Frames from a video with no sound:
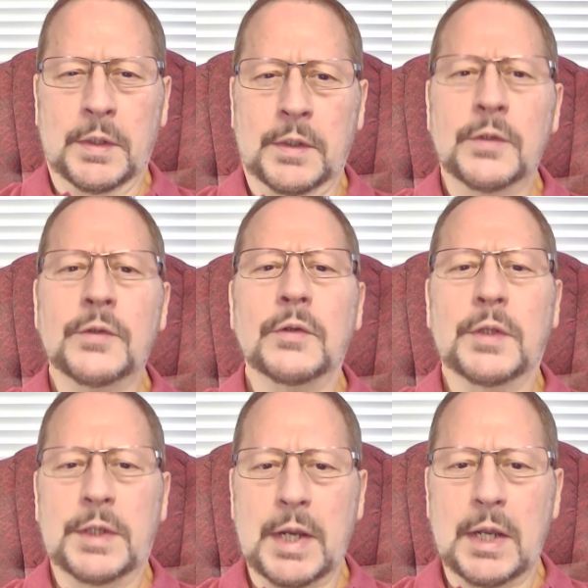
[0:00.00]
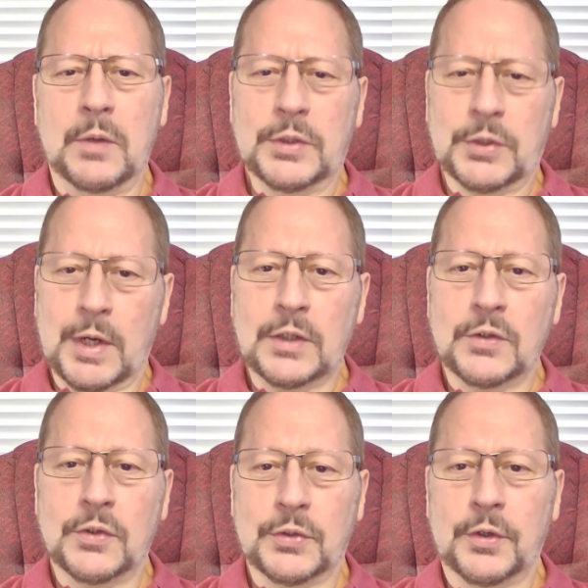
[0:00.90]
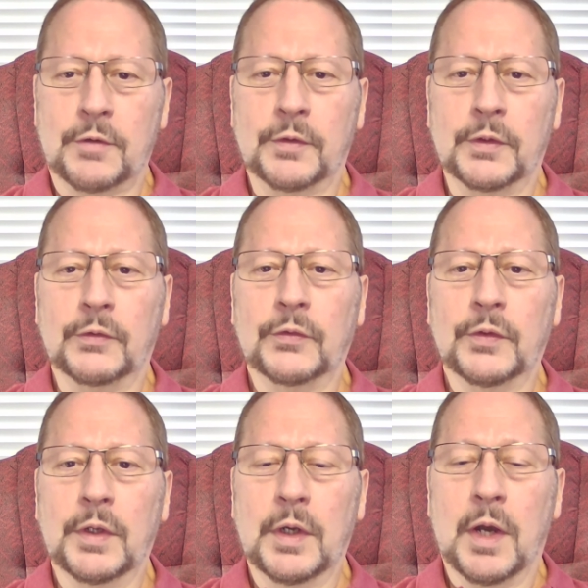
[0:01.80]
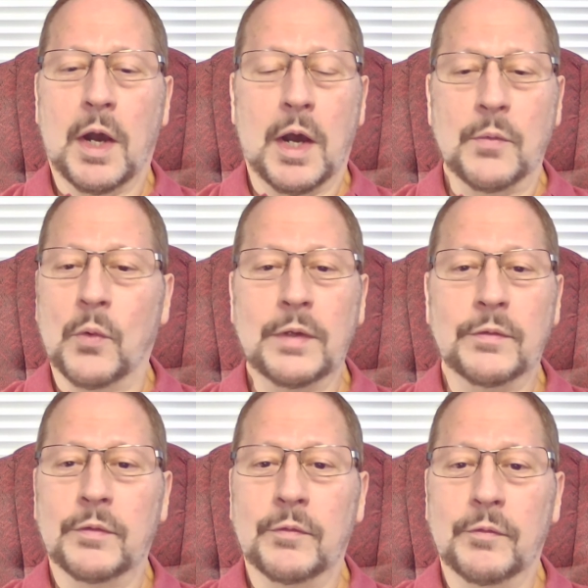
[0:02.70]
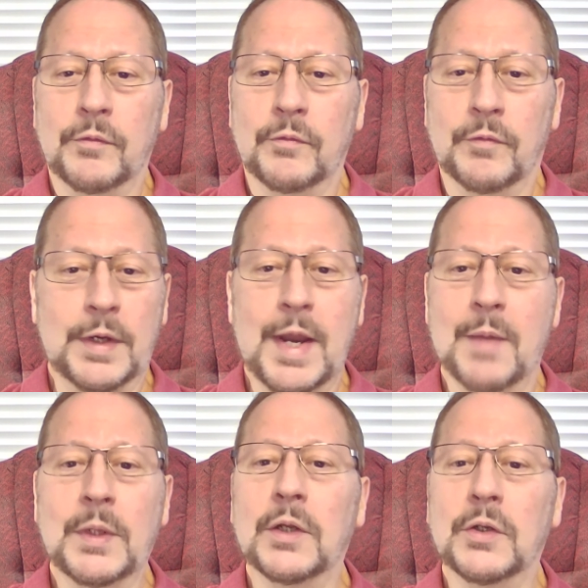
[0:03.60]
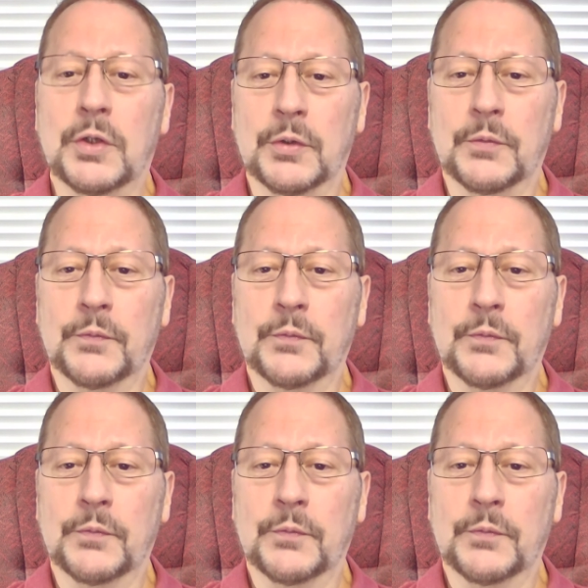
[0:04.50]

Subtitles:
So today we scratched the surface on what Vidnami can do.